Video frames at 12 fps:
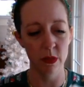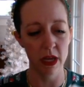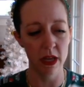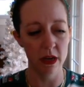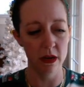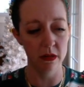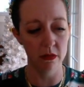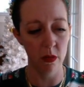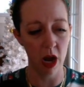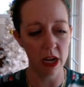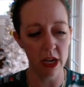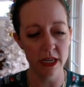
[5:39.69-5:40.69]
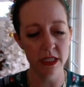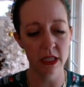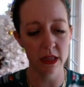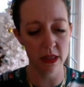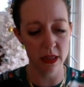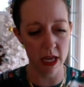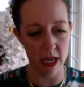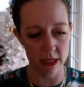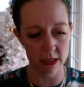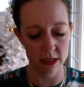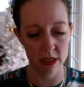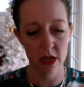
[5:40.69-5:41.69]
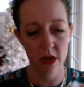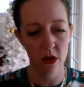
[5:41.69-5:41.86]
And I got into this